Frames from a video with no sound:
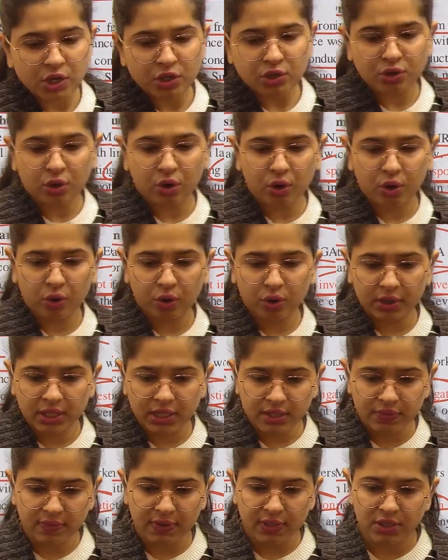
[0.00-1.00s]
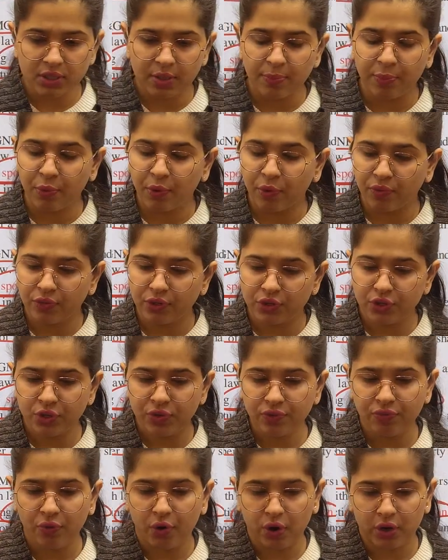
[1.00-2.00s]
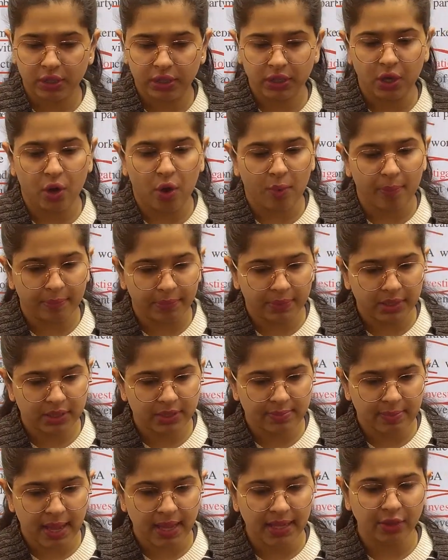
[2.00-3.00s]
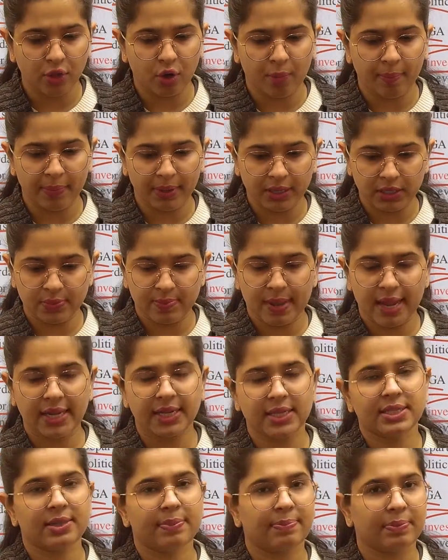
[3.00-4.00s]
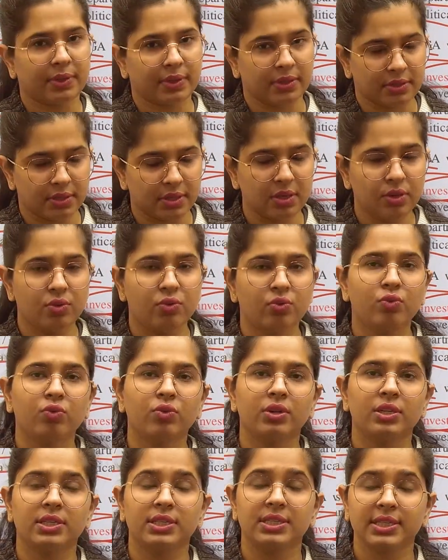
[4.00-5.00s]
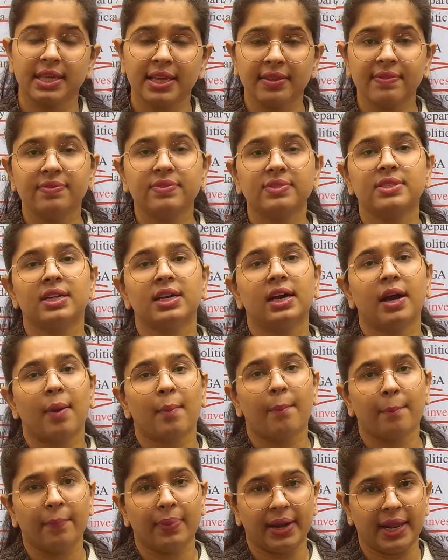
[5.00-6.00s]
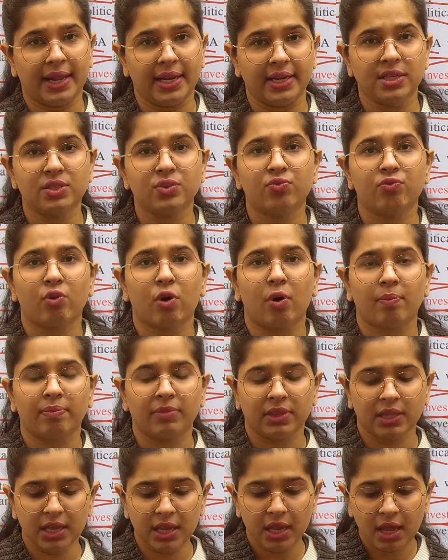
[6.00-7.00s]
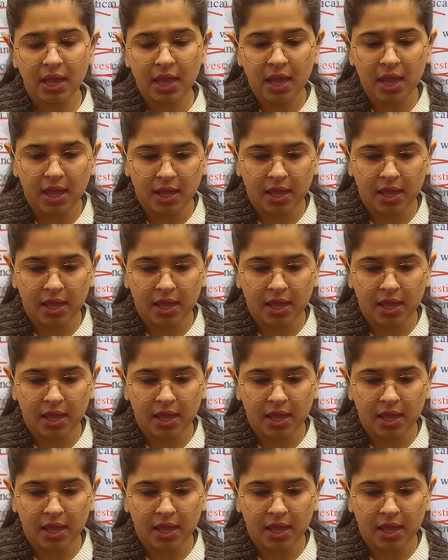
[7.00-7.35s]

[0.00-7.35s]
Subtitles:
So this was the provision for the ombudsman. Ombudsman is the person who receives the complaints from the